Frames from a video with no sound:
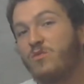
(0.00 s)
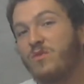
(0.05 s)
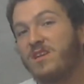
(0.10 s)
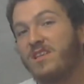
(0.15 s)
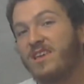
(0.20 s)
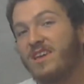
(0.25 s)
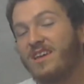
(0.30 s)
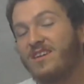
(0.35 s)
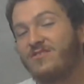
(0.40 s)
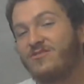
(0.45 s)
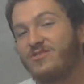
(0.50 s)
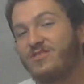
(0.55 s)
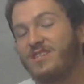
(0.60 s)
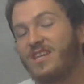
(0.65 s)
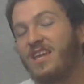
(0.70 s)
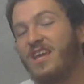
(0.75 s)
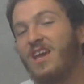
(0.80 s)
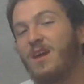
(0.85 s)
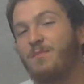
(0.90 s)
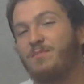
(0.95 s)
really
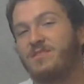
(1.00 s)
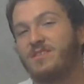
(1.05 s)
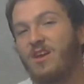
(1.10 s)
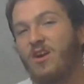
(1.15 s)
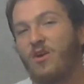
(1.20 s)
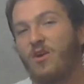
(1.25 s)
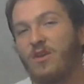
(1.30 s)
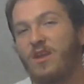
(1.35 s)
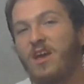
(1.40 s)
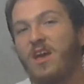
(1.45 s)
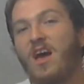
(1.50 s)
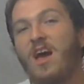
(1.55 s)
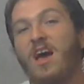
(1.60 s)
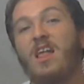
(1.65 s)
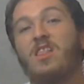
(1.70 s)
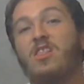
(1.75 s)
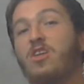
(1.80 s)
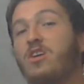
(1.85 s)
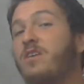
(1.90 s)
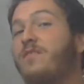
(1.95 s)
interesting episode.
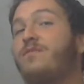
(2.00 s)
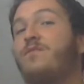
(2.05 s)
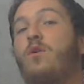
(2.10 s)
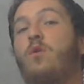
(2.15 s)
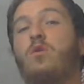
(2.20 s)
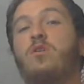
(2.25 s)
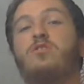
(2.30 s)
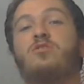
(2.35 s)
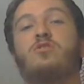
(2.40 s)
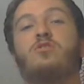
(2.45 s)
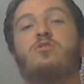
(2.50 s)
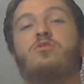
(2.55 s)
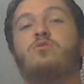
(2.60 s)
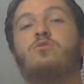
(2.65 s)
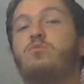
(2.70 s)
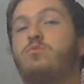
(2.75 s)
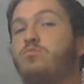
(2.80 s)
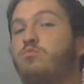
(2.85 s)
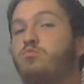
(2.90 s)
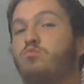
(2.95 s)
Looking forward to